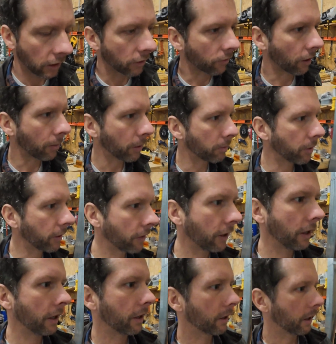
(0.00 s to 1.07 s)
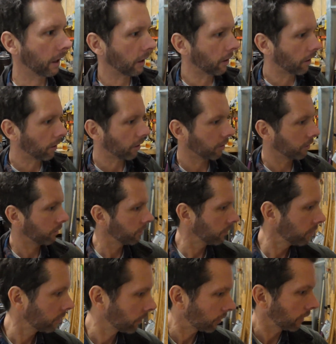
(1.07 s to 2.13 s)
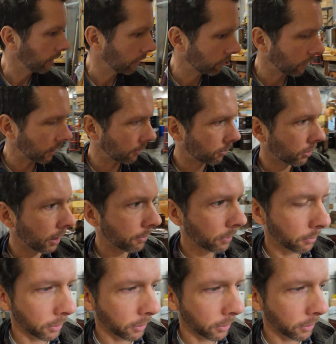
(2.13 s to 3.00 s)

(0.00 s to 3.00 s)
So I've been busy getting all things kind of prepped.